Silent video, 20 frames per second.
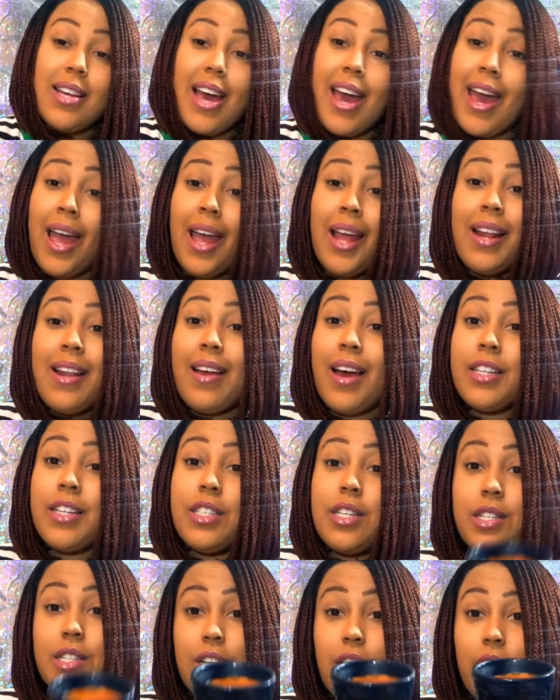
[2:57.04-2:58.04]
And I
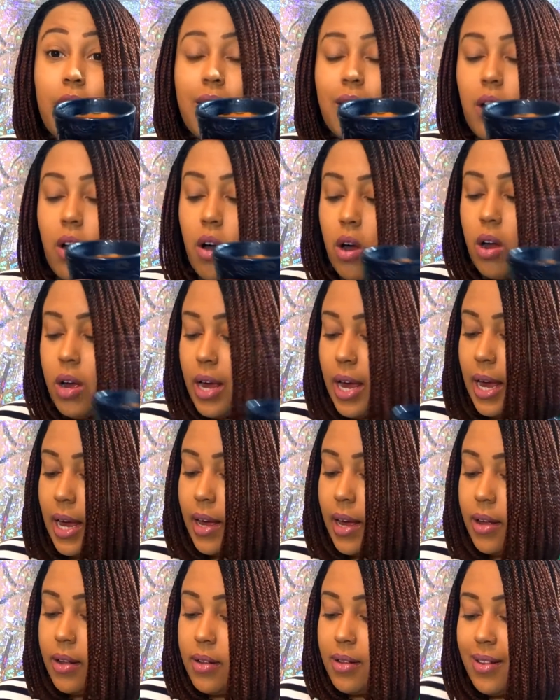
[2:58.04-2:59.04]
just turned it on
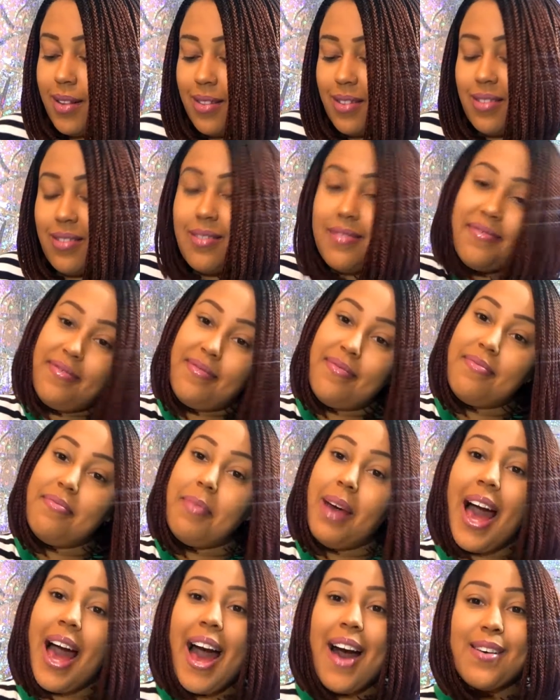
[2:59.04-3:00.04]
and
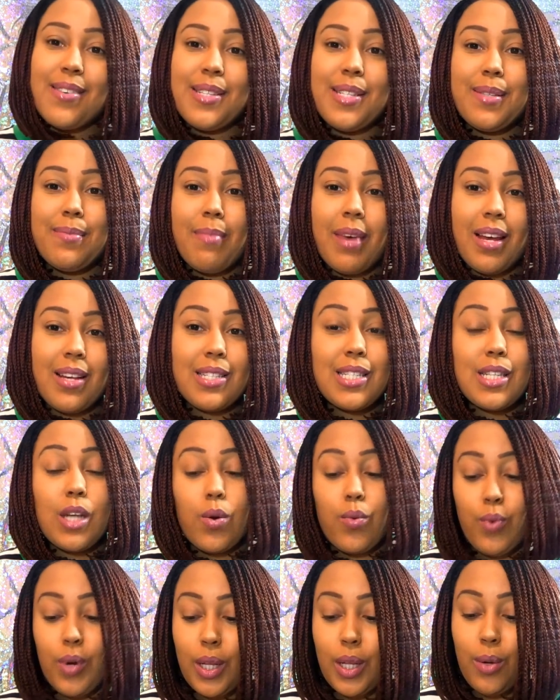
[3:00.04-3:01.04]
my house smells
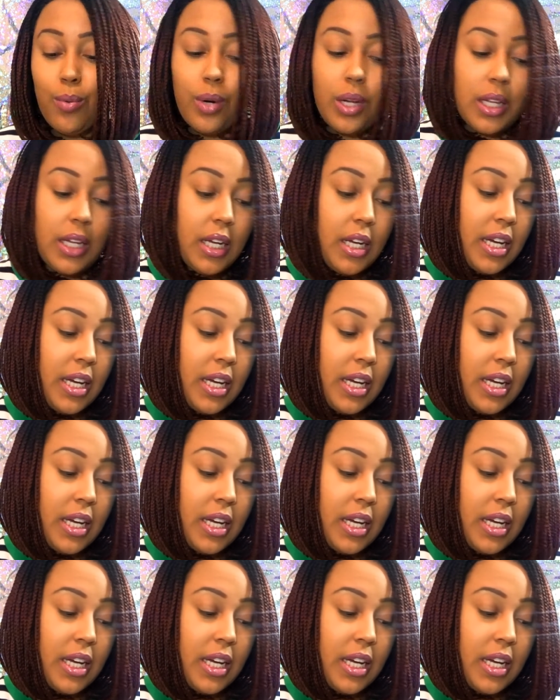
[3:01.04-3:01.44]
really really